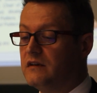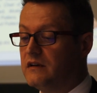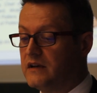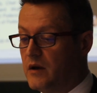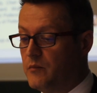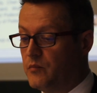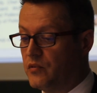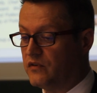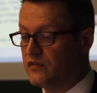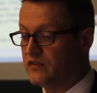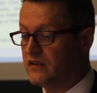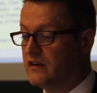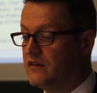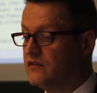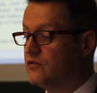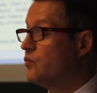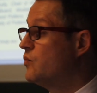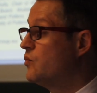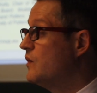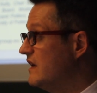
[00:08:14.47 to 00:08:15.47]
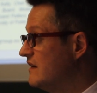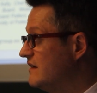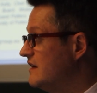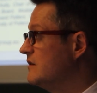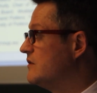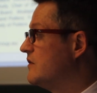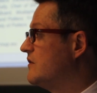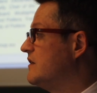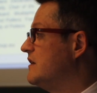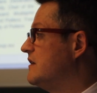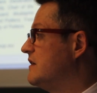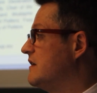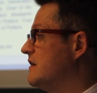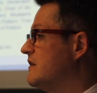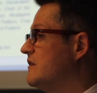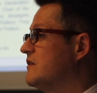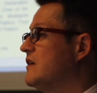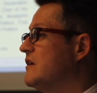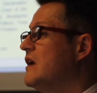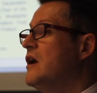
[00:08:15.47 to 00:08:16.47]
campuses within the
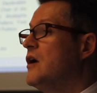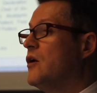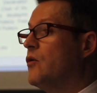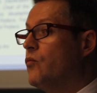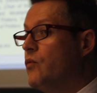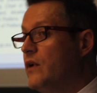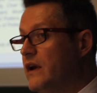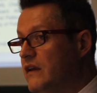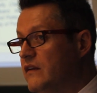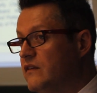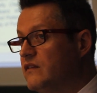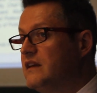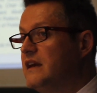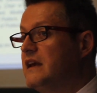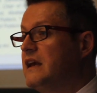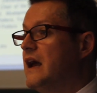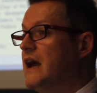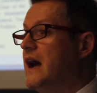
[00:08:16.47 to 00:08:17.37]
cities with the